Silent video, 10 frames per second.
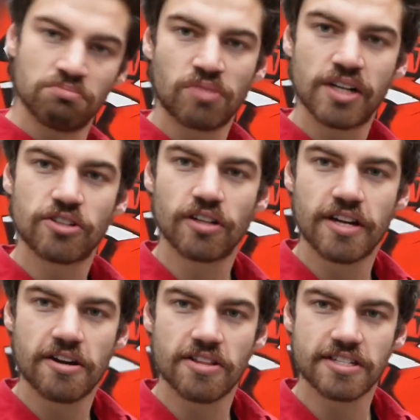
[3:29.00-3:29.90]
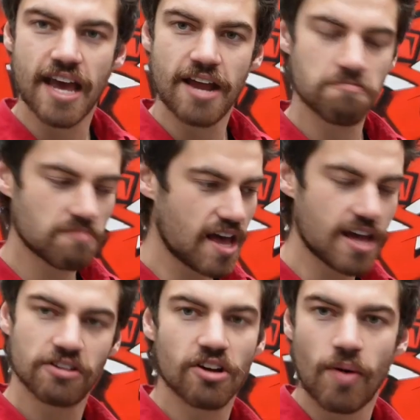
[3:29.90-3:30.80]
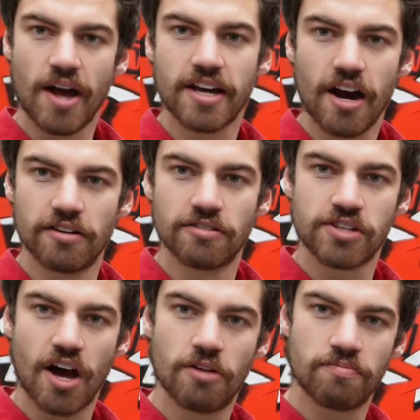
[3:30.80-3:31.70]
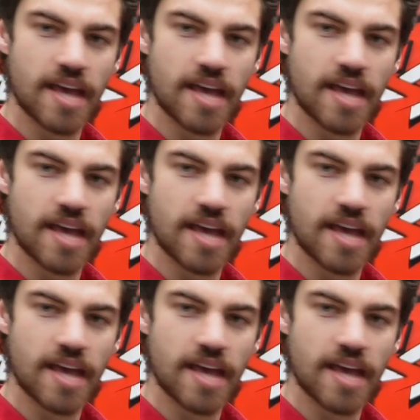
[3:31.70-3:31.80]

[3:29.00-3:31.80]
re-drill it into the tent and away you go. So